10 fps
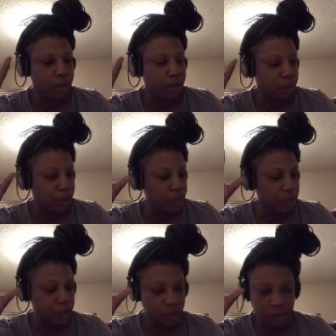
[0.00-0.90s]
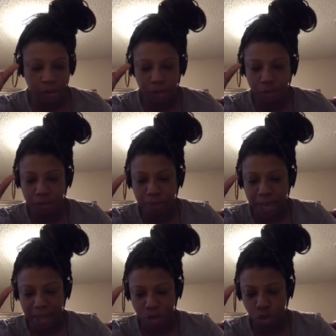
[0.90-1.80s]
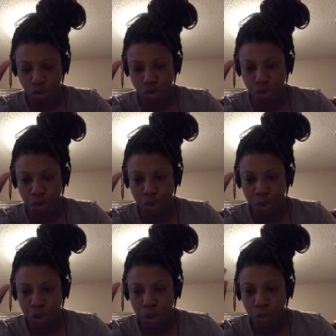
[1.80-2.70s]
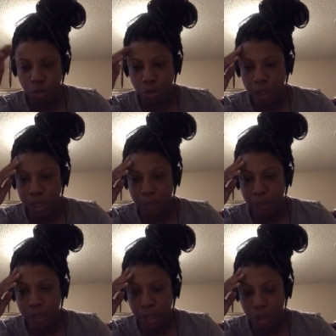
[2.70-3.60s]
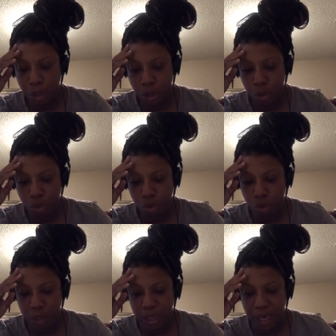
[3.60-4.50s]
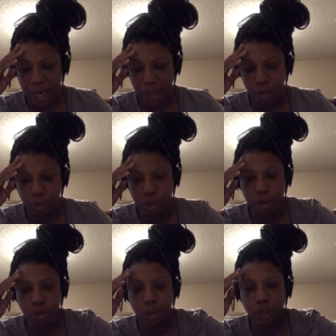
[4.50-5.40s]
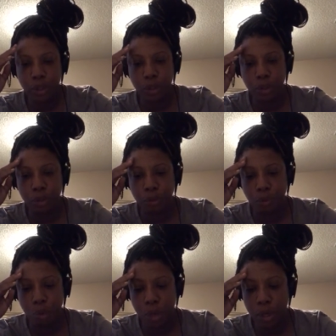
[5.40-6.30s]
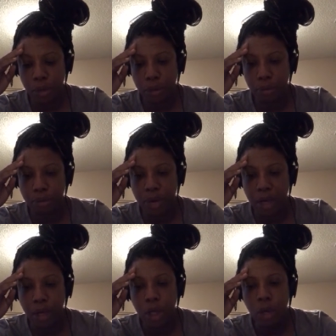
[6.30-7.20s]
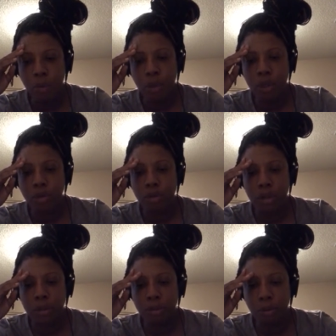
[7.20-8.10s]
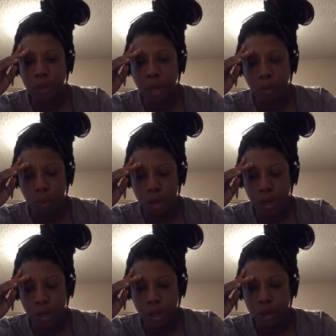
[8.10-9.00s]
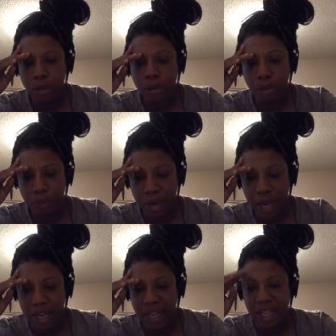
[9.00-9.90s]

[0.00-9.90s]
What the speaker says: This passage, we're not gonna do 29. We're just going to do 1 through 9. We're gonna do Psalms 28, 1 through 9.